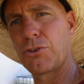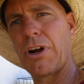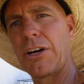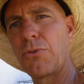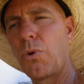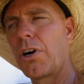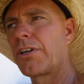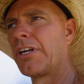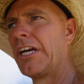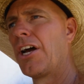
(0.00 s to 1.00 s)

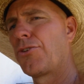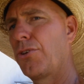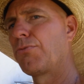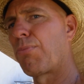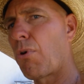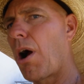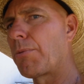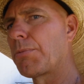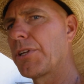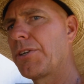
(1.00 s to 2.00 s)
groundwater. So you'd
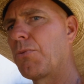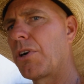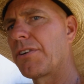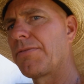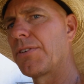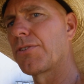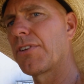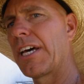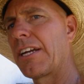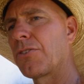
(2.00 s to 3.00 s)
probably want to
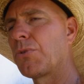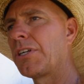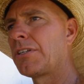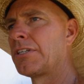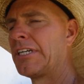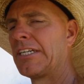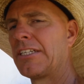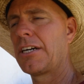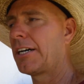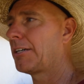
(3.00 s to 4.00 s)
filter that as well.
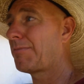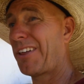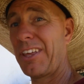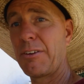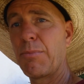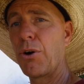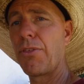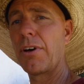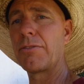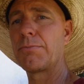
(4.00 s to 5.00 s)
I think
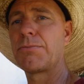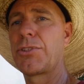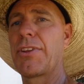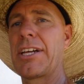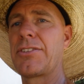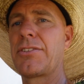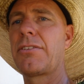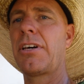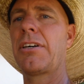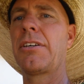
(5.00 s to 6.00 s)
both of them. So
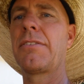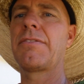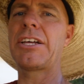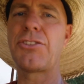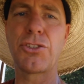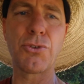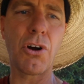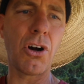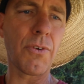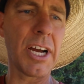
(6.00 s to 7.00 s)
that's a
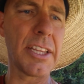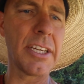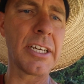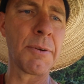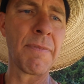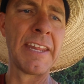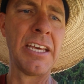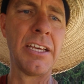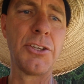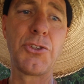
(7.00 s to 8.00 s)
draw right there.
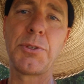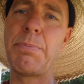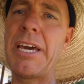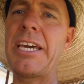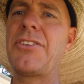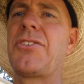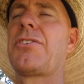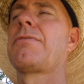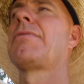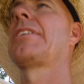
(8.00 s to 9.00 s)

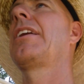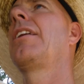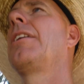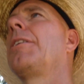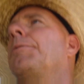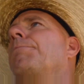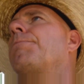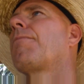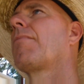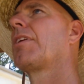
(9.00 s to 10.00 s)
Space.
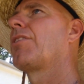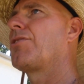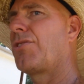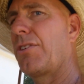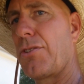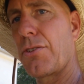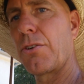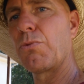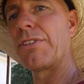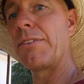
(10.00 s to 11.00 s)
The
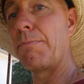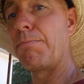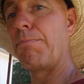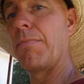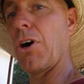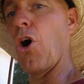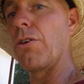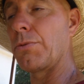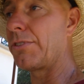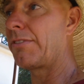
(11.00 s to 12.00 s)
cistern will
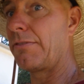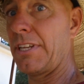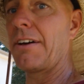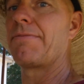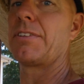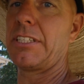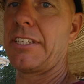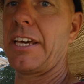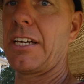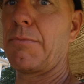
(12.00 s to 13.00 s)
definitely
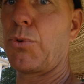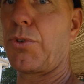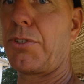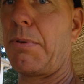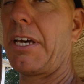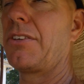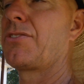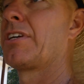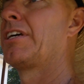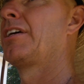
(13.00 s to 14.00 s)
take up more space.